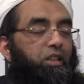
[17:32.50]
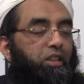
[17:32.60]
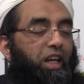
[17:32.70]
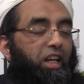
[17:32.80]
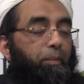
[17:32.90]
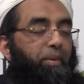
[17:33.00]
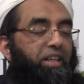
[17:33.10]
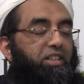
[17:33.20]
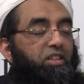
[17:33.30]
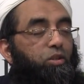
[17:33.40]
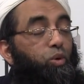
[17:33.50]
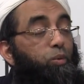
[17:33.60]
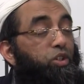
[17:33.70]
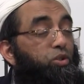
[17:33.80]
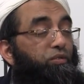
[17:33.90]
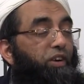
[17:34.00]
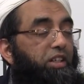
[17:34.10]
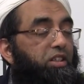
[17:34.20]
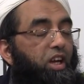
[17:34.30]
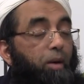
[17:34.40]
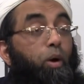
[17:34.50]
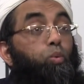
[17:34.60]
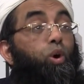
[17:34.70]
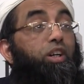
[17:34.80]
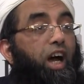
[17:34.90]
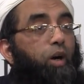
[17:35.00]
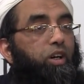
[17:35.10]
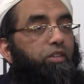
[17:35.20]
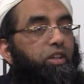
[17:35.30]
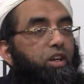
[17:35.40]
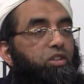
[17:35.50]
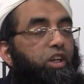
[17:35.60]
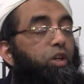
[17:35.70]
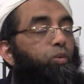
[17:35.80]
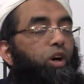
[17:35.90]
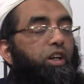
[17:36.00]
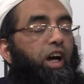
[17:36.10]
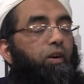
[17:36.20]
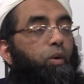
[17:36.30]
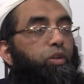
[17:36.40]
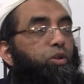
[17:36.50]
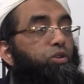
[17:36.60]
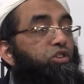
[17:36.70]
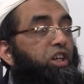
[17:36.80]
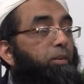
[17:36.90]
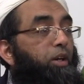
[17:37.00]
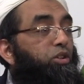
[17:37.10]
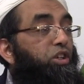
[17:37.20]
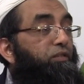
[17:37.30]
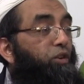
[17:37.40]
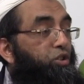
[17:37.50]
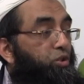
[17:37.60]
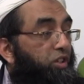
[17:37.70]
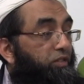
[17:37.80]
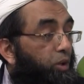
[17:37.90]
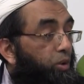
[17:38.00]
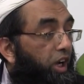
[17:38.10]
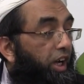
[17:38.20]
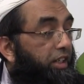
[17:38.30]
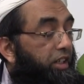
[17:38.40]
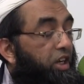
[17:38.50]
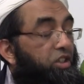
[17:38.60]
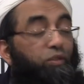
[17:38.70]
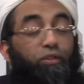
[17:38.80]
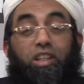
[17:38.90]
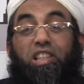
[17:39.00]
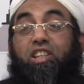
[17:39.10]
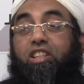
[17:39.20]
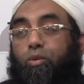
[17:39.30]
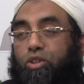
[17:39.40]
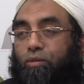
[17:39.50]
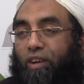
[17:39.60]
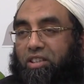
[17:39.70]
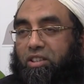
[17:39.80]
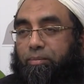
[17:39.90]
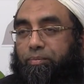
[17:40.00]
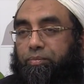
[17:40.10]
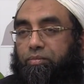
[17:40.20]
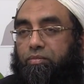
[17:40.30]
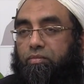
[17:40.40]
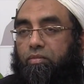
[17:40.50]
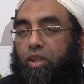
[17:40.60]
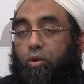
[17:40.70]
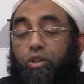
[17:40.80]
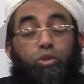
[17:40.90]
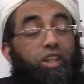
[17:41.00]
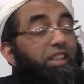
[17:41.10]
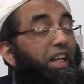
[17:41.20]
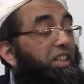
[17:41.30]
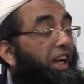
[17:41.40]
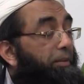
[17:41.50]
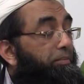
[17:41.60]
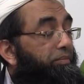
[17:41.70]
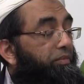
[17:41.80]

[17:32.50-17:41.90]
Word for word: daily basis when we used to fast about 1 hour. So in 1 hour, we could read about 3-4 juz of the Quran. So for this reason, we used to fast. We used to take that time.